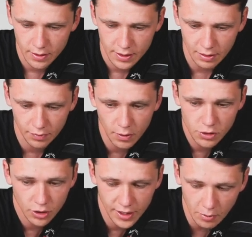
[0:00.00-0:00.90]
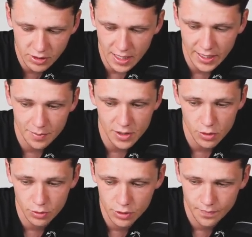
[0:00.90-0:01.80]
Now the floaters on the outside can be
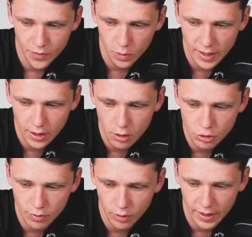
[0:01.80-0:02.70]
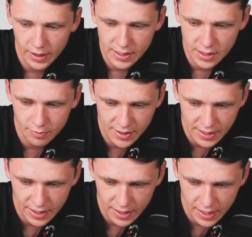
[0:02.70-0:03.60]
used. Okay, coach will roll it in. Let's say the Reds
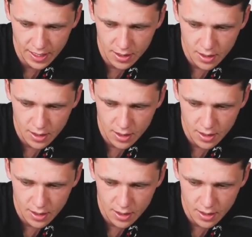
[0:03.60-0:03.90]
get it here.